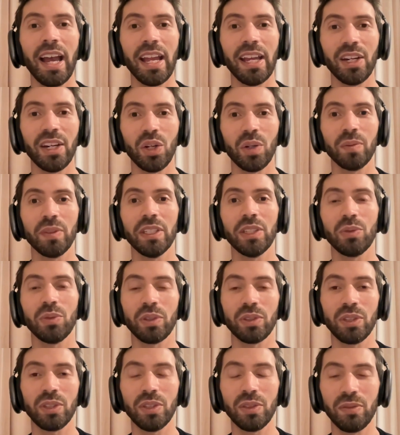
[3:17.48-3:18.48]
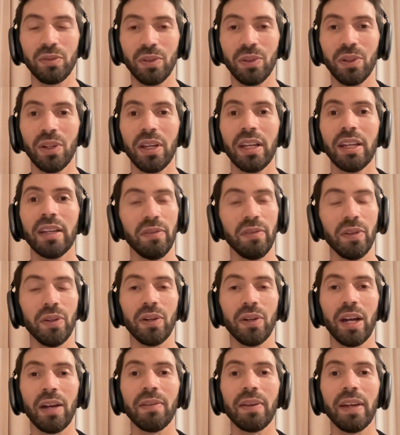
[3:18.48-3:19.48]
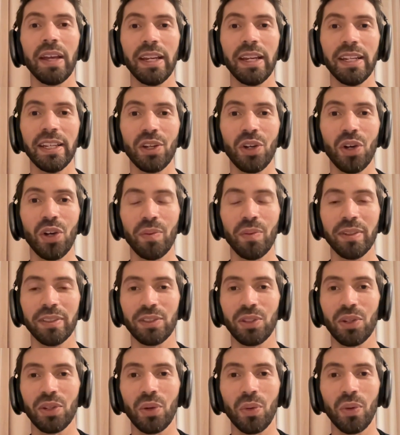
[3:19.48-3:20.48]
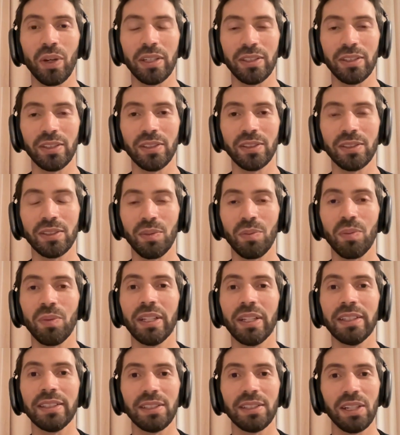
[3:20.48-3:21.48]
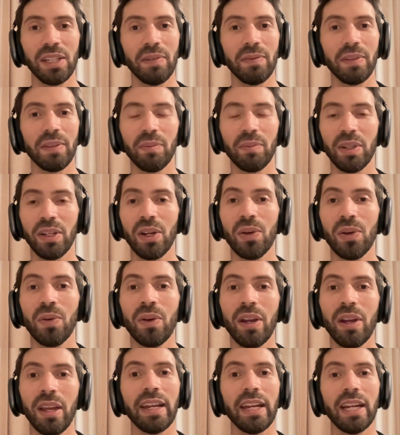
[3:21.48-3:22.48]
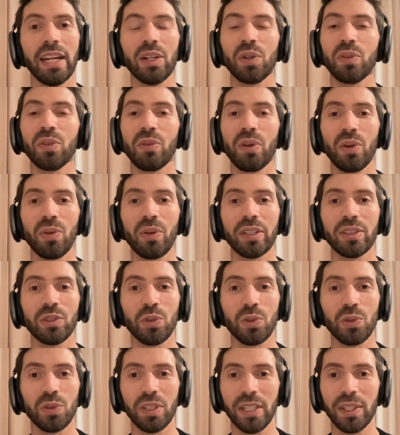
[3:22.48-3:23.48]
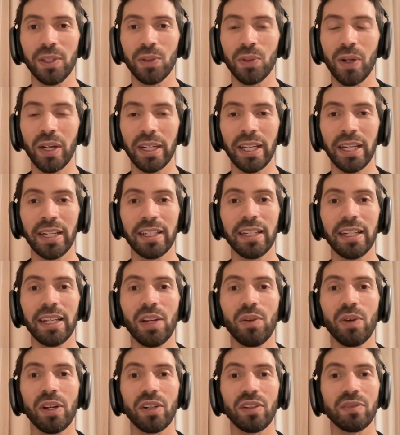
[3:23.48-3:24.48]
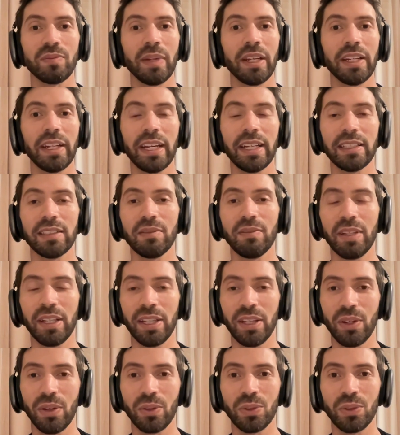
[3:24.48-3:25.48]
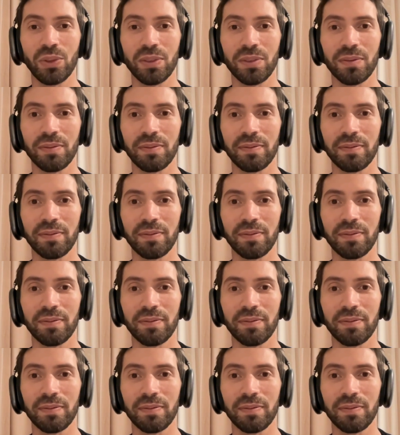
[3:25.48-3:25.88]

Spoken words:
I hope this was useful. If you have any comments or questions, please leave them below. And I look forward to seeing you again in one of my next videos.